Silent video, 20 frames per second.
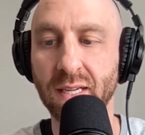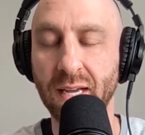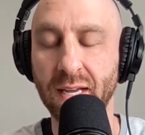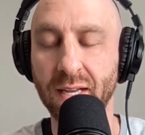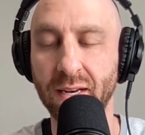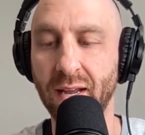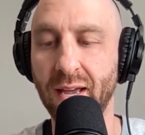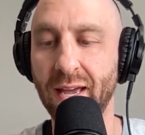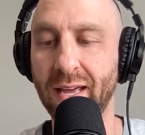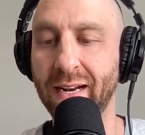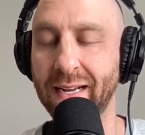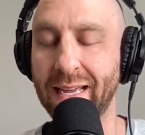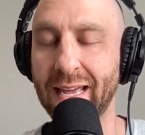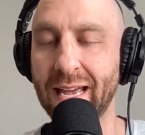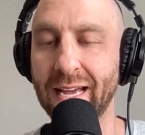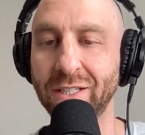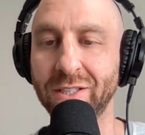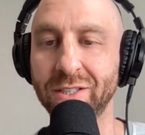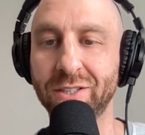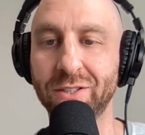And
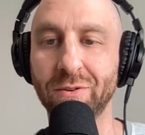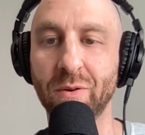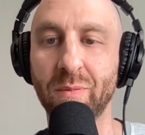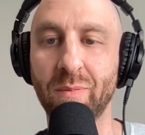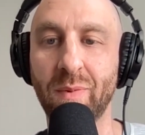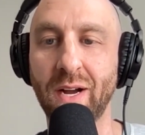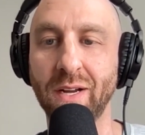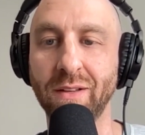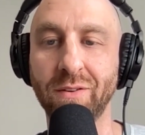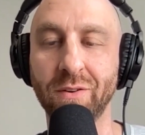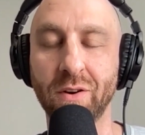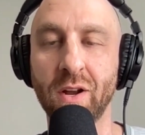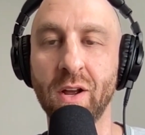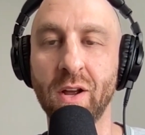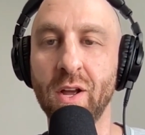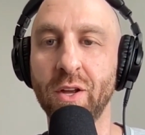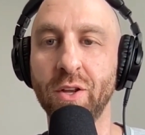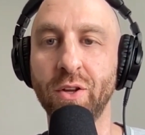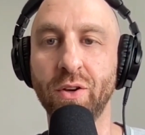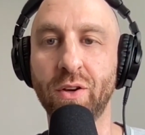again, just a reminder,
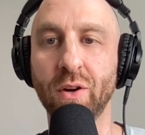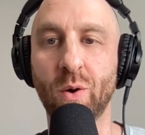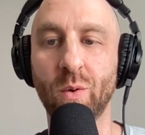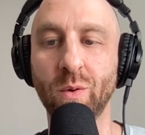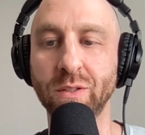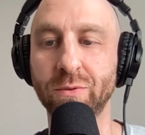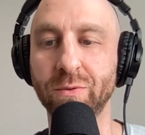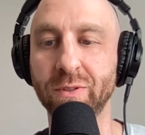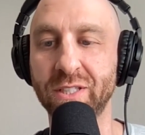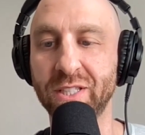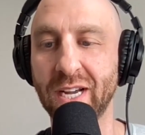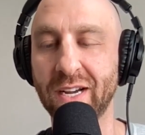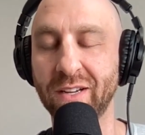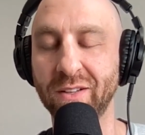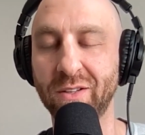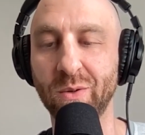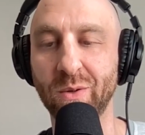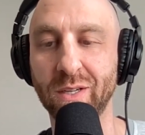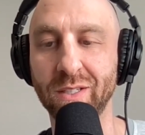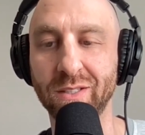you can always reach
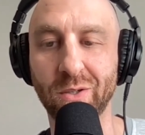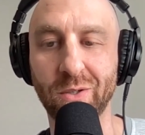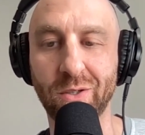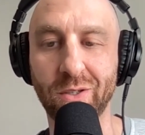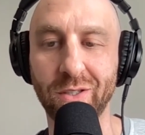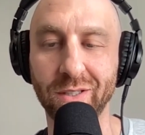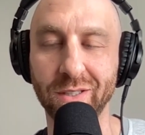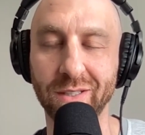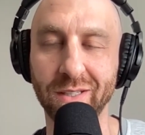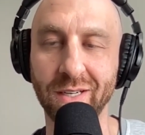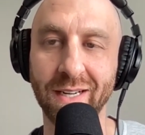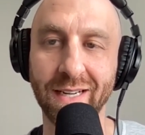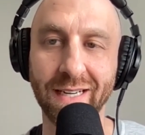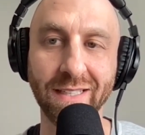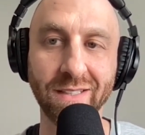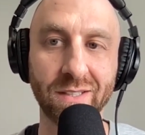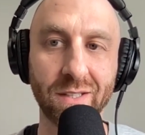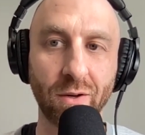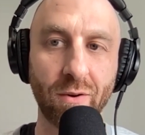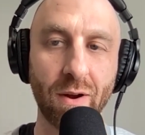out to us on
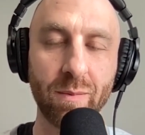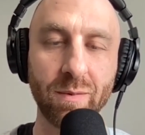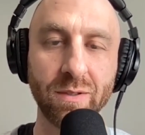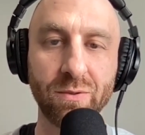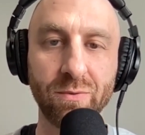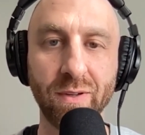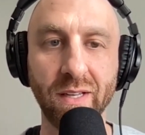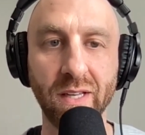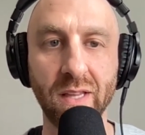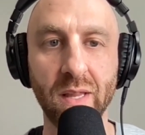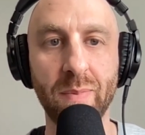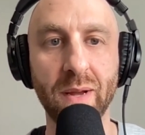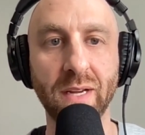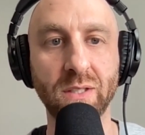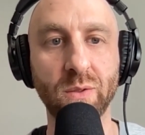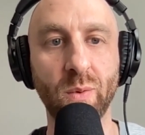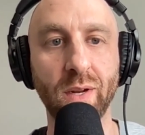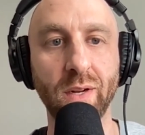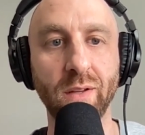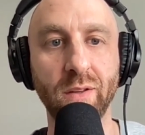Instagram is really the
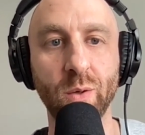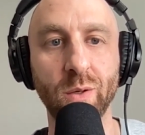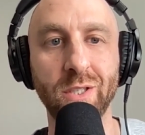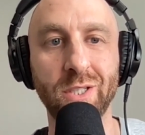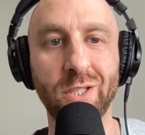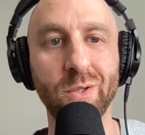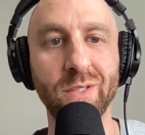best way to do it.